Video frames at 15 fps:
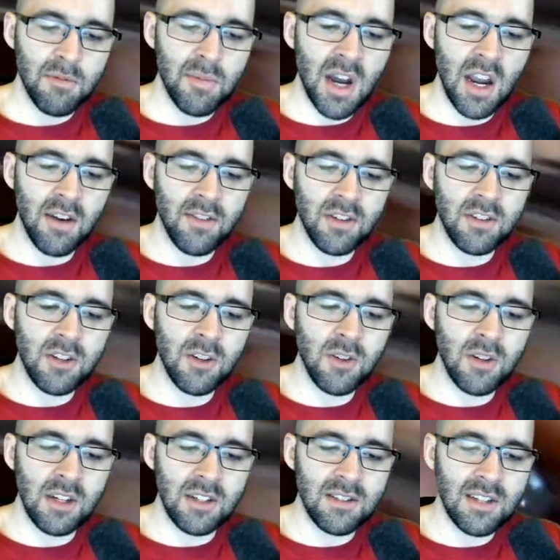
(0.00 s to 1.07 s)
pi over 2
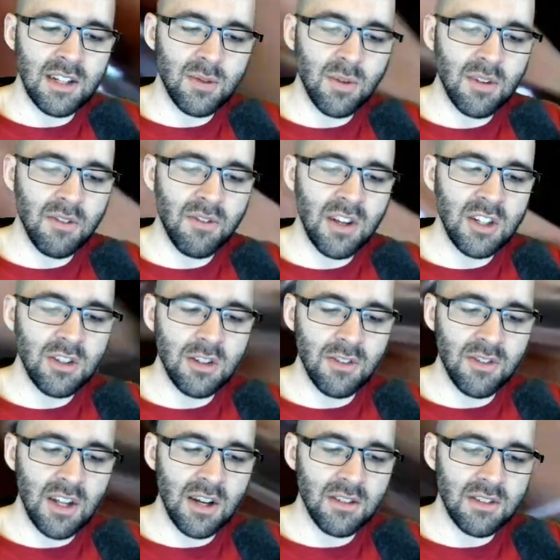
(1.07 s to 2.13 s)
units. That's what the phase
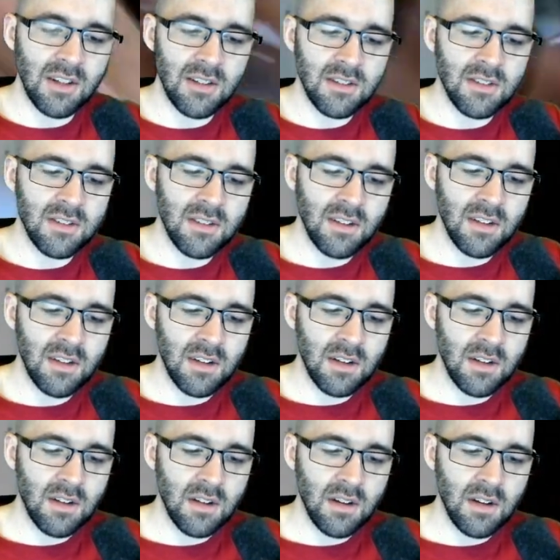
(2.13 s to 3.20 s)
shift tells us.
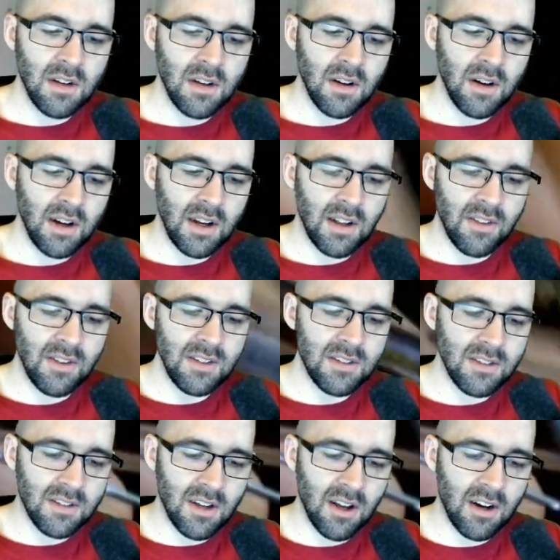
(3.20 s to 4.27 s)
All right, and
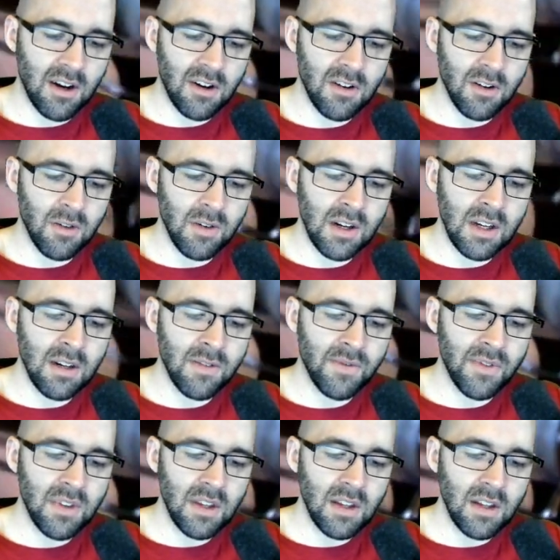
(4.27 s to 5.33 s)
this is kind of hard to read.
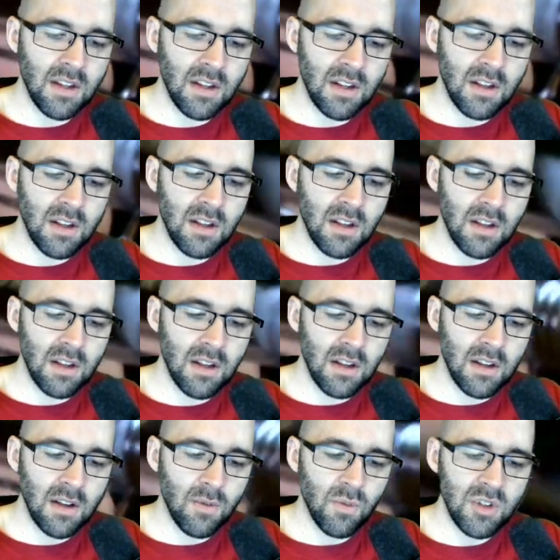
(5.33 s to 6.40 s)

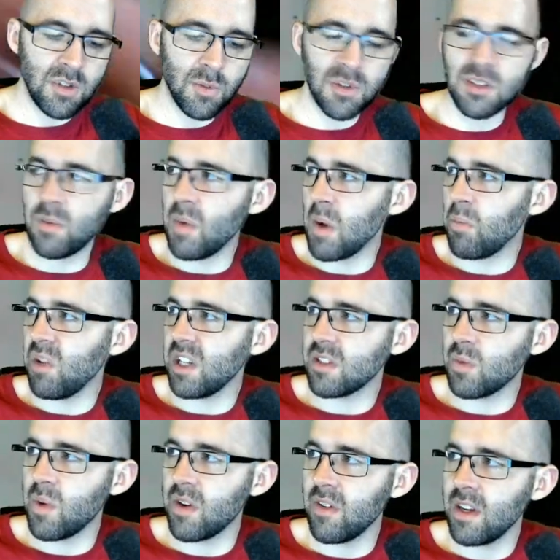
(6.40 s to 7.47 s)
There's supposed to be a
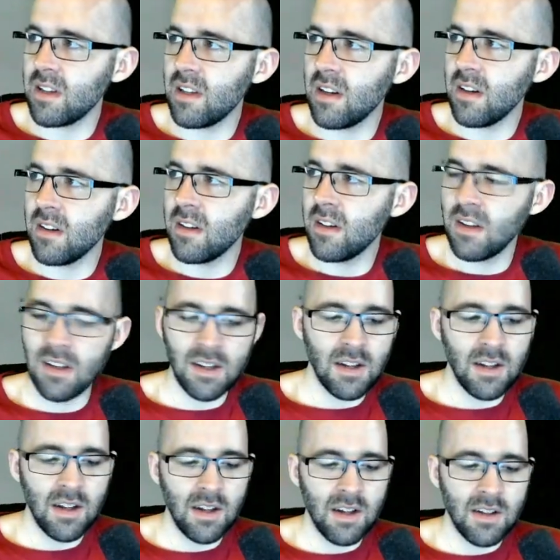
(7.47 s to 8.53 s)
plus 1 right there.
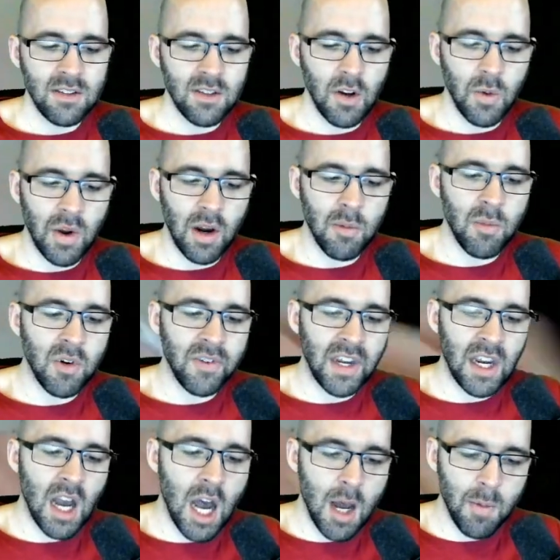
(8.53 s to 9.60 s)
So we are
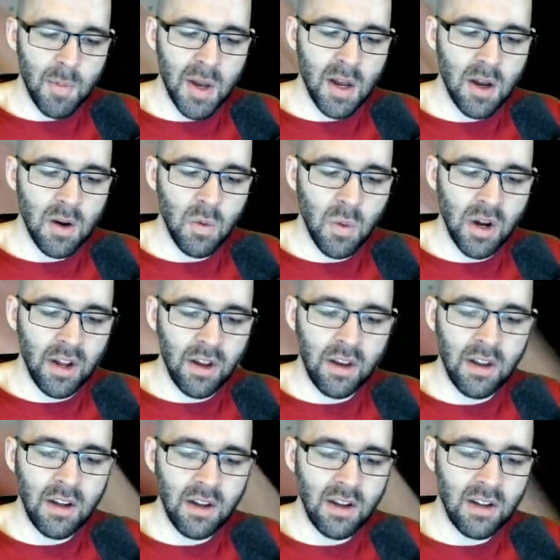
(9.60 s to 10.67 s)
moving up
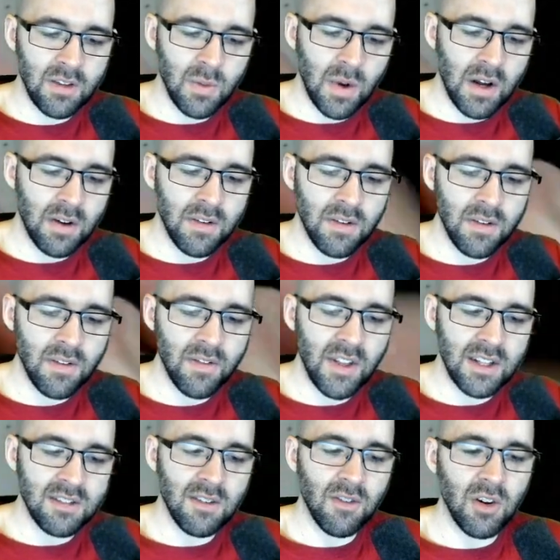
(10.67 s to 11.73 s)
1 as well.
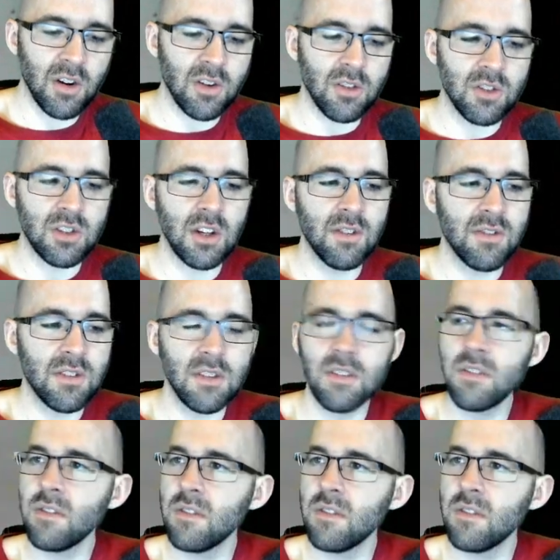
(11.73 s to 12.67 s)
That's the vertical shift.